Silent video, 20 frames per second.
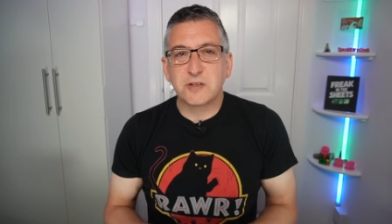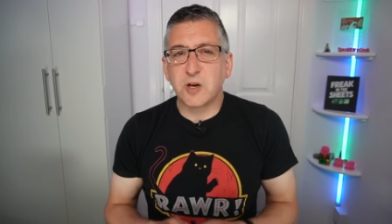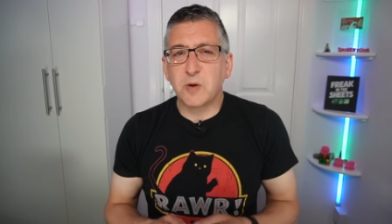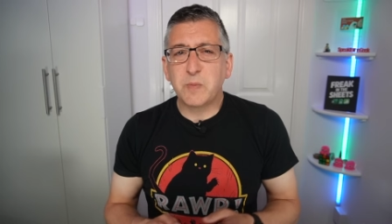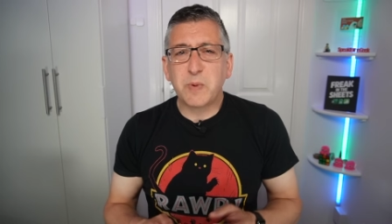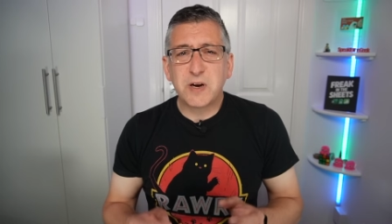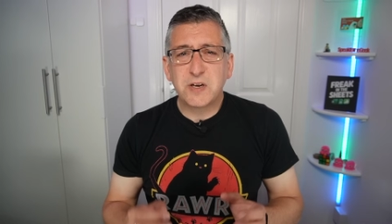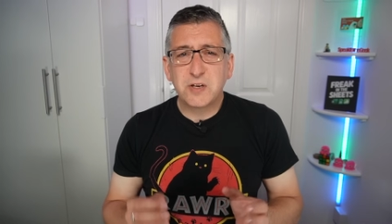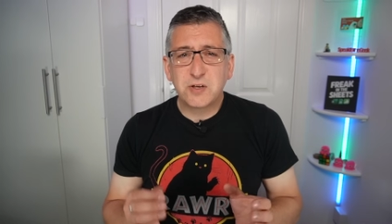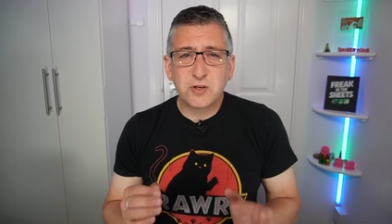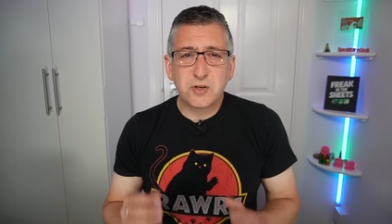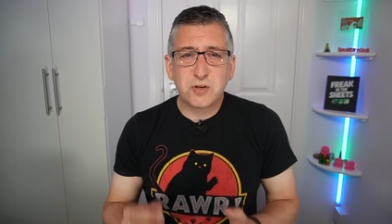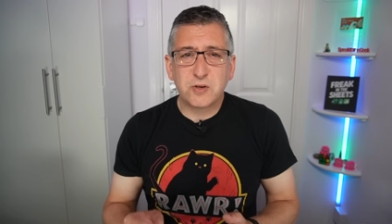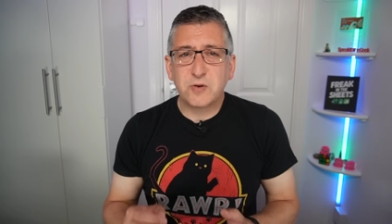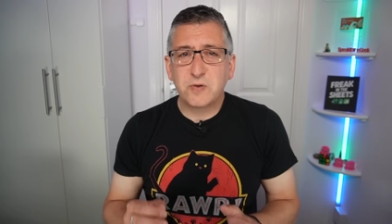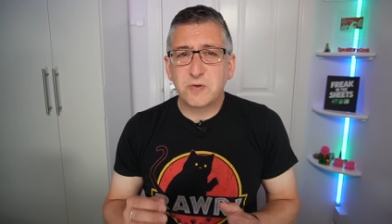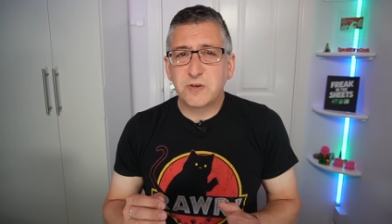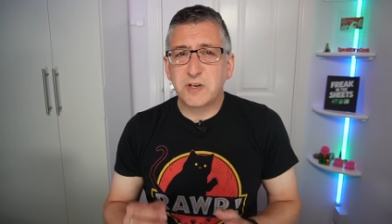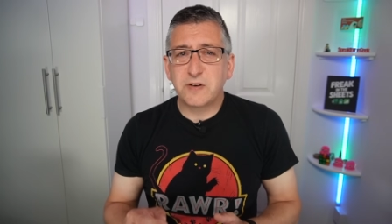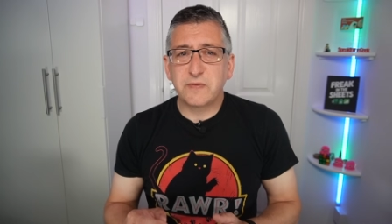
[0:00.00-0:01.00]
So by
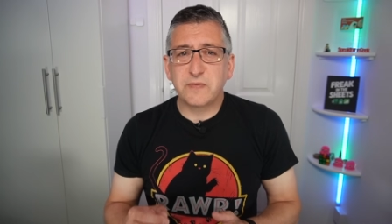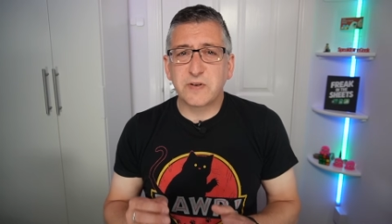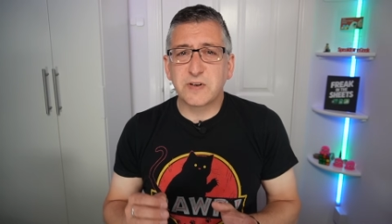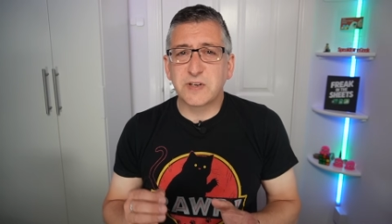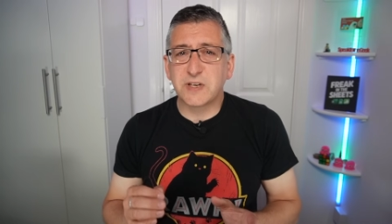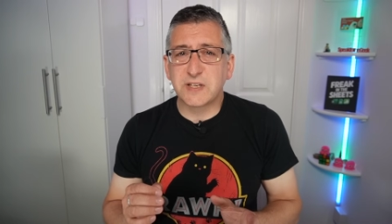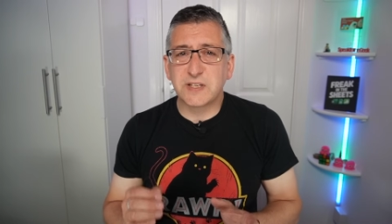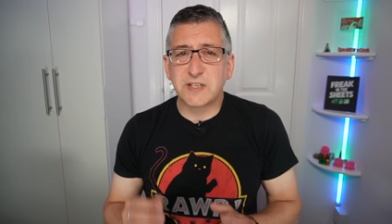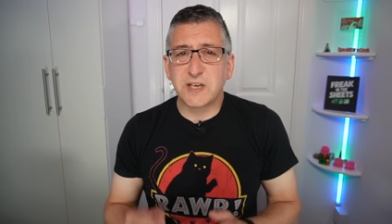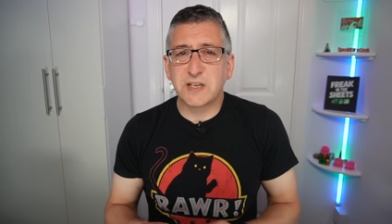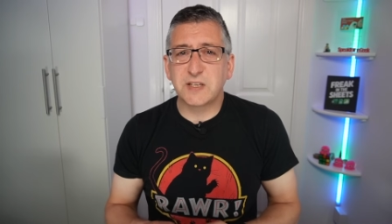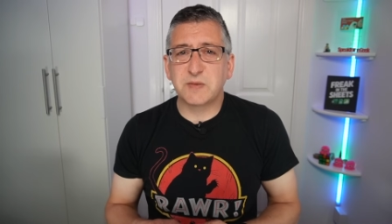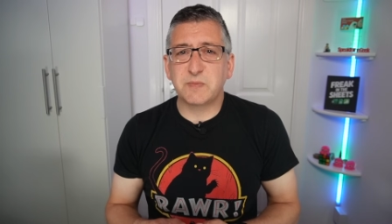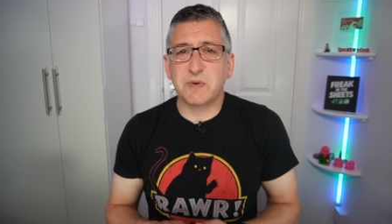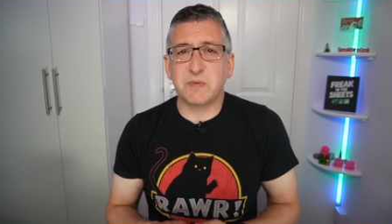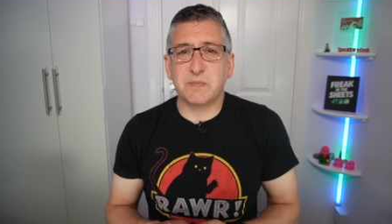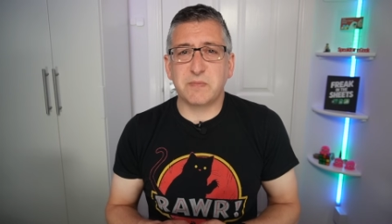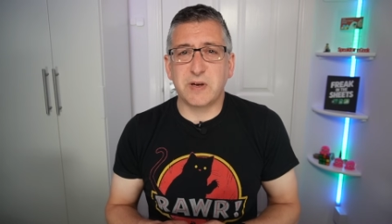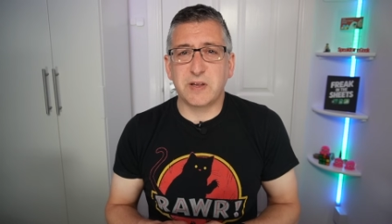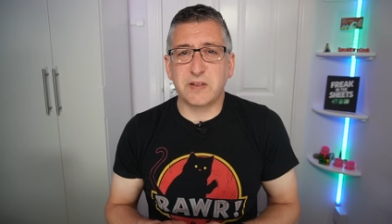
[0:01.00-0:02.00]
two different
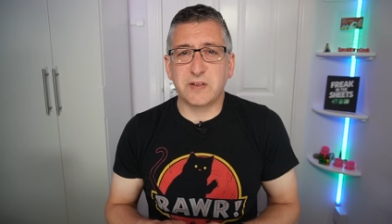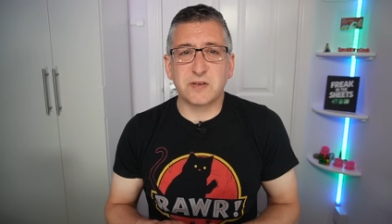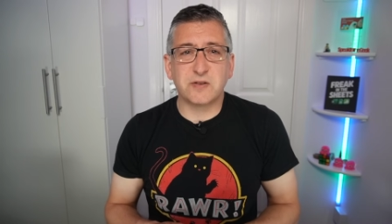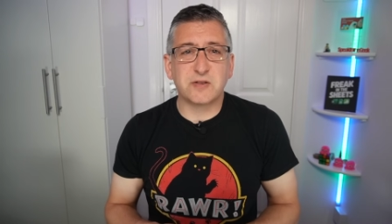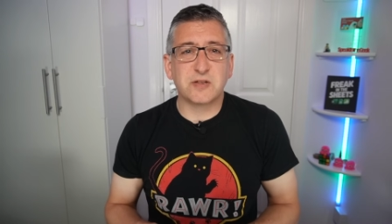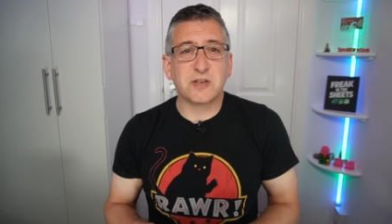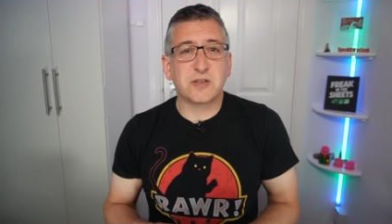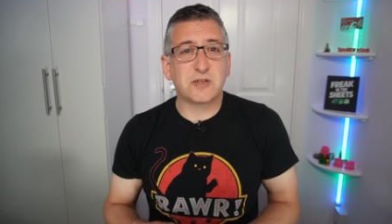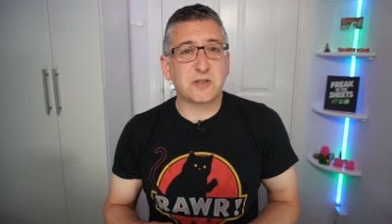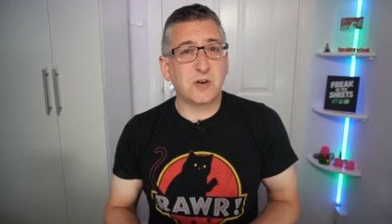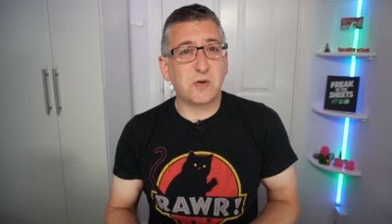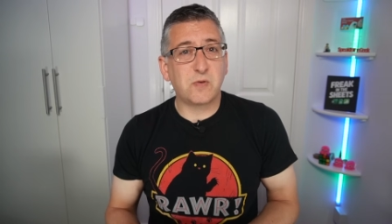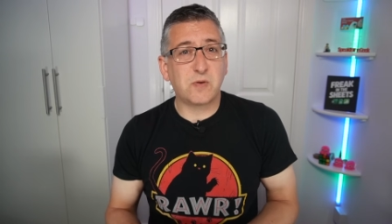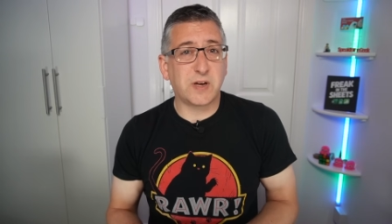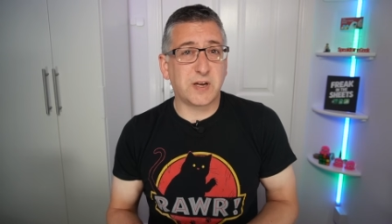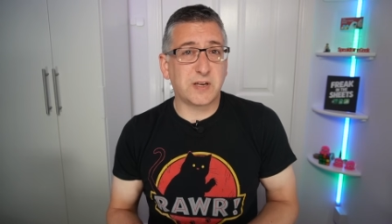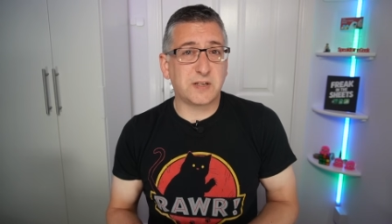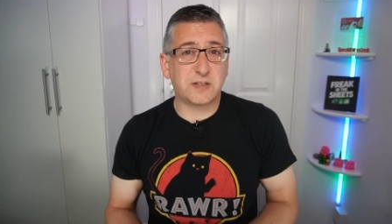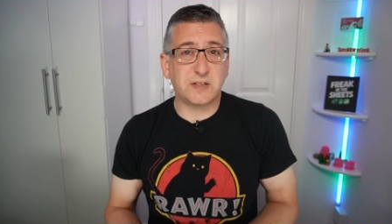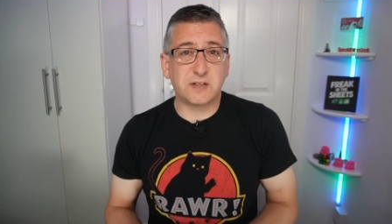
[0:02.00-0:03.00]
assessment methods,
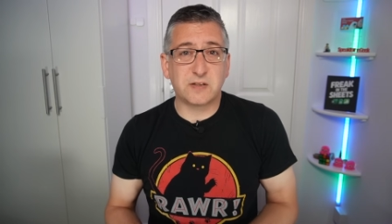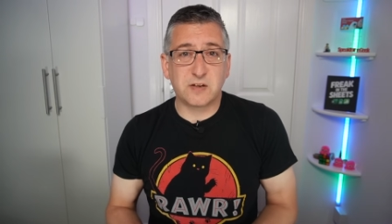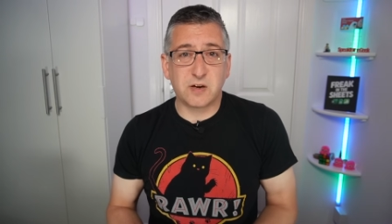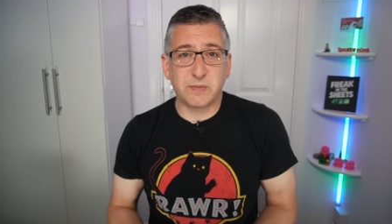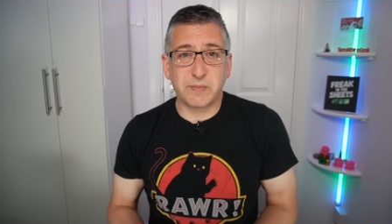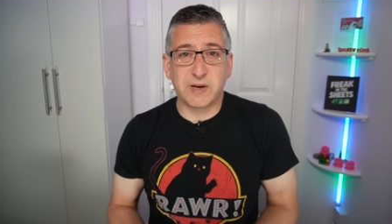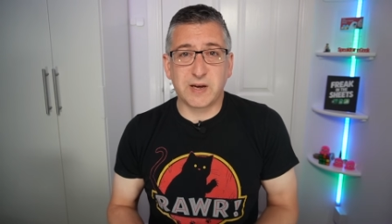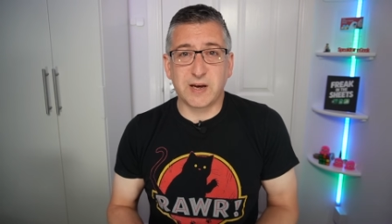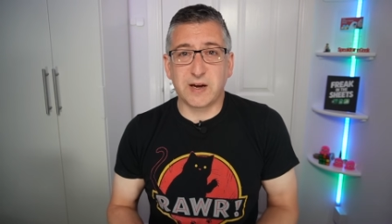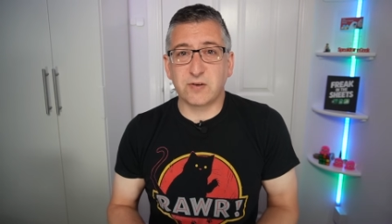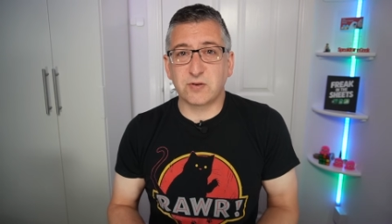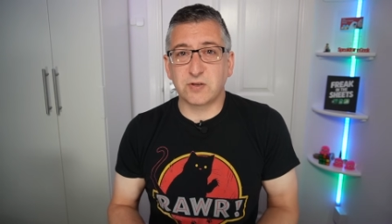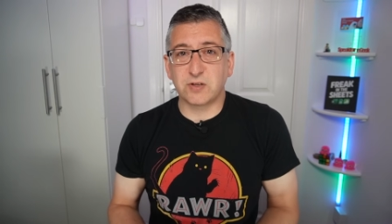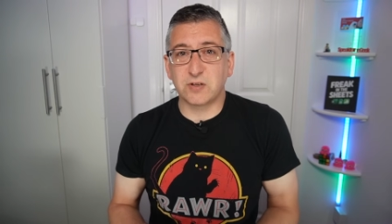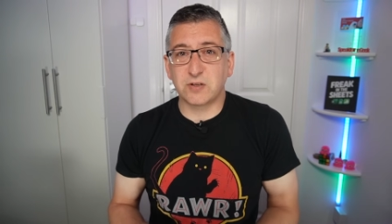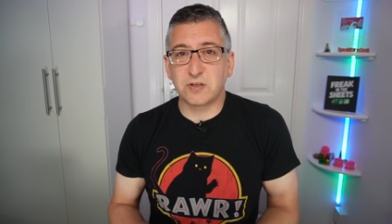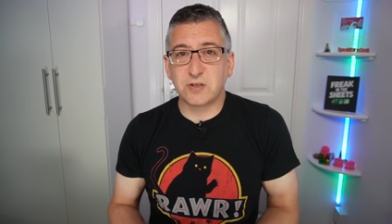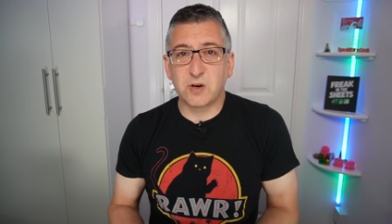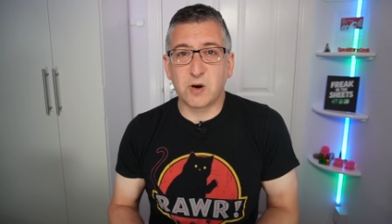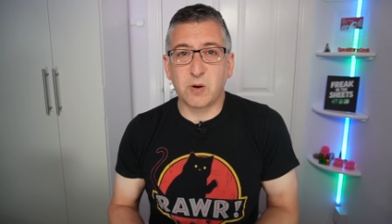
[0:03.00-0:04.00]
Solcast is coming out
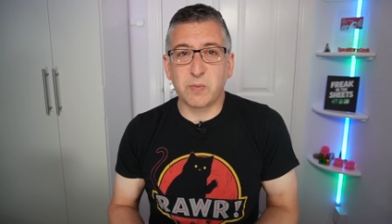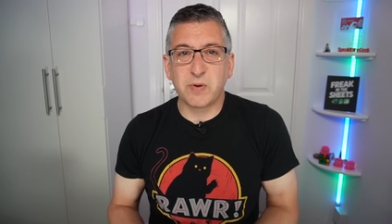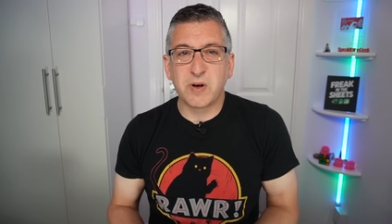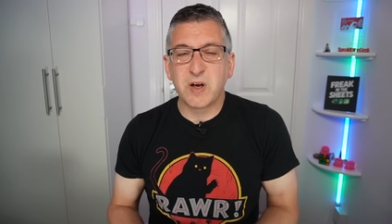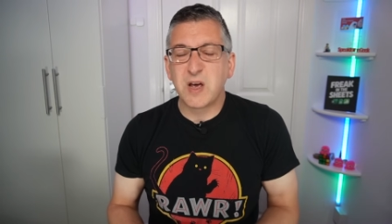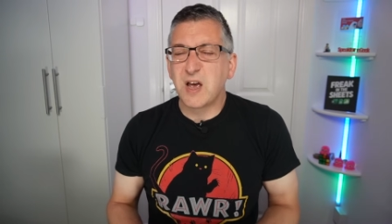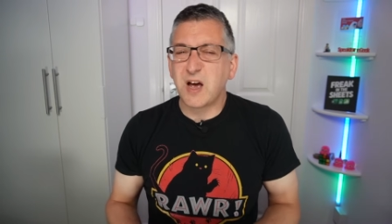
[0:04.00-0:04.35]
on top